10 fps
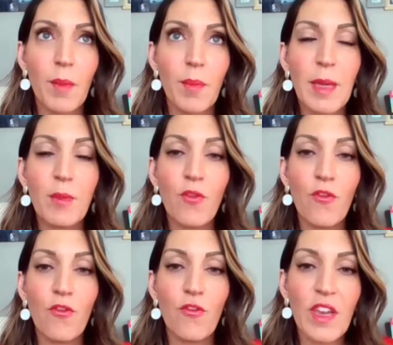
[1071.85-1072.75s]
people
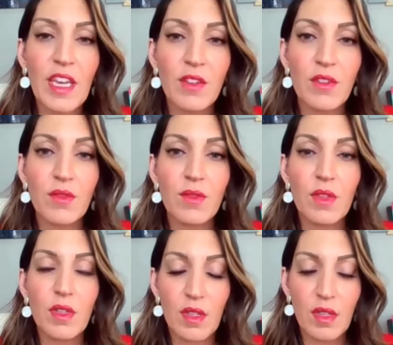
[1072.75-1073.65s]

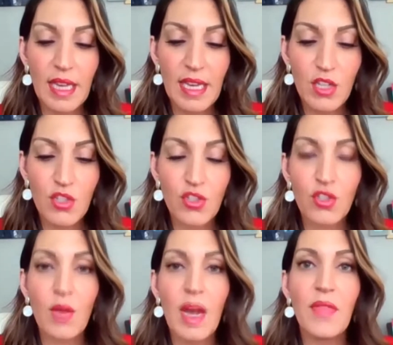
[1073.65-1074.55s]
feel they can
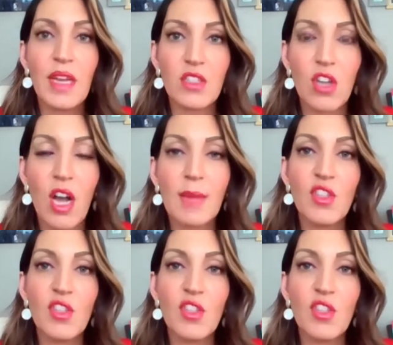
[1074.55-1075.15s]
do at that time.